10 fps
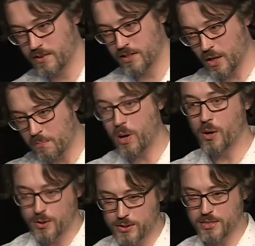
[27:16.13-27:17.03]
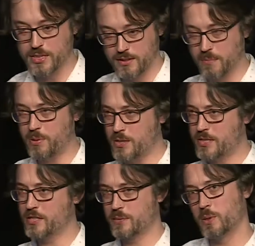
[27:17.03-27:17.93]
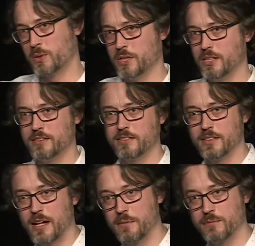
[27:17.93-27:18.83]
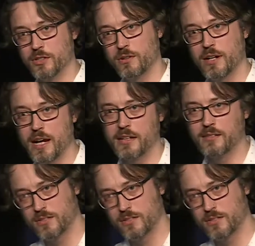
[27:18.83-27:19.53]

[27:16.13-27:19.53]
compose these small units to create